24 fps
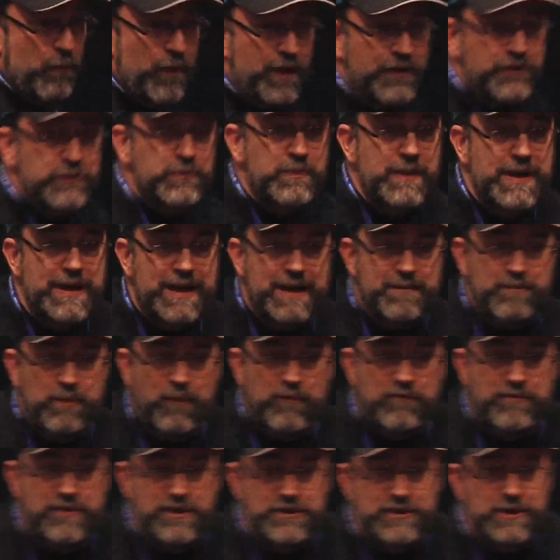once we get
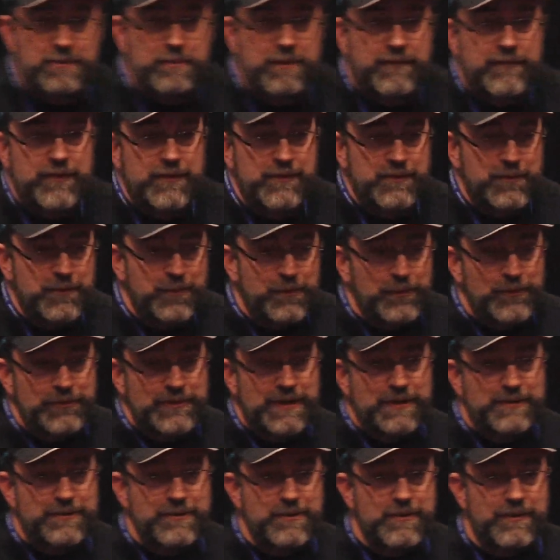proficient with the tools
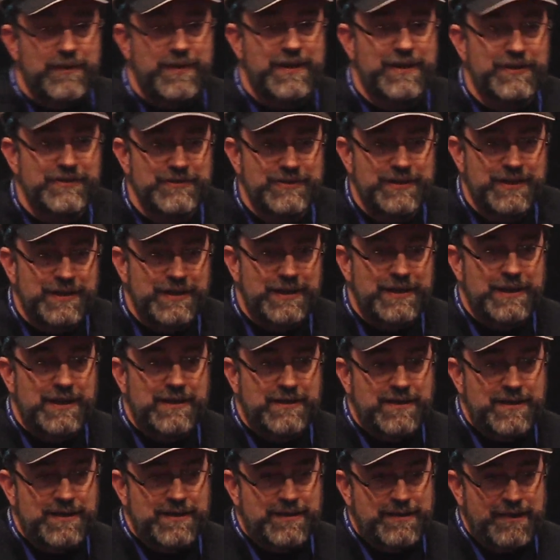that do this,
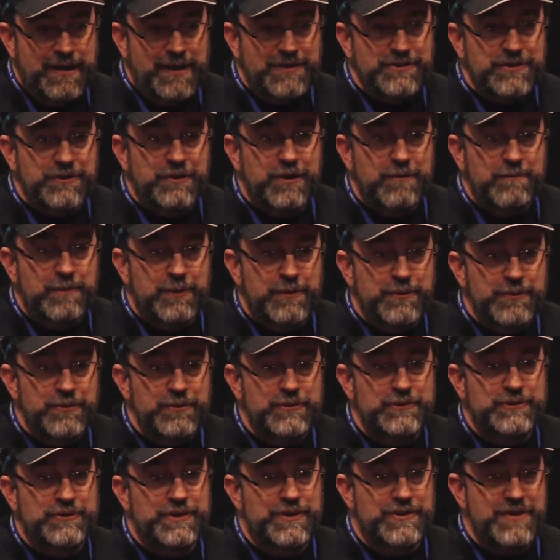that a tester can
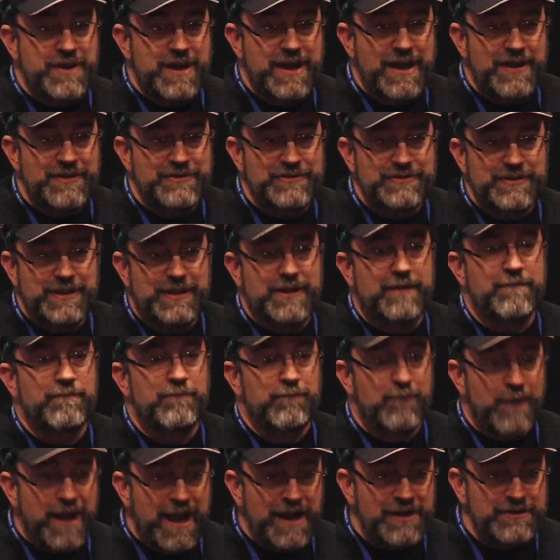produce the tests in a
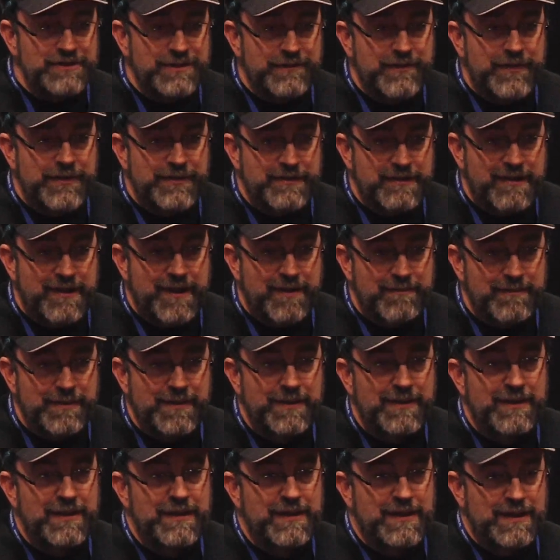fraction of the time
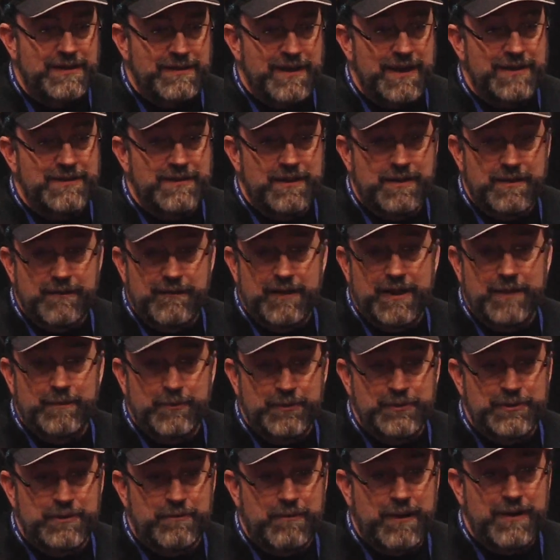it takes the
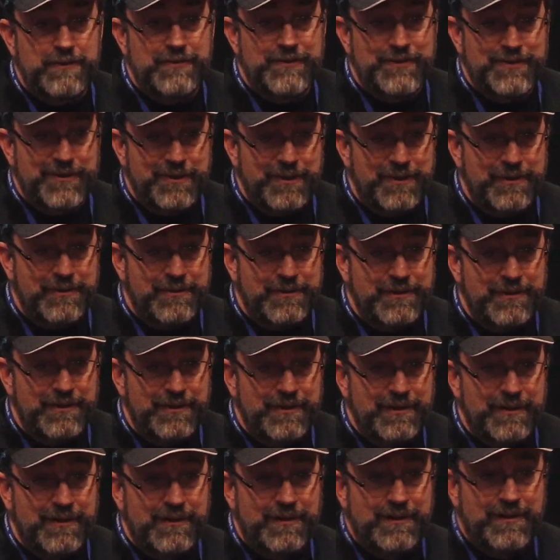developers to write the code.
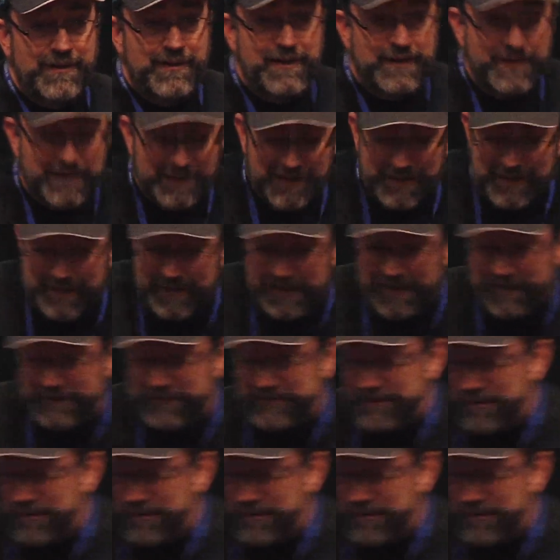And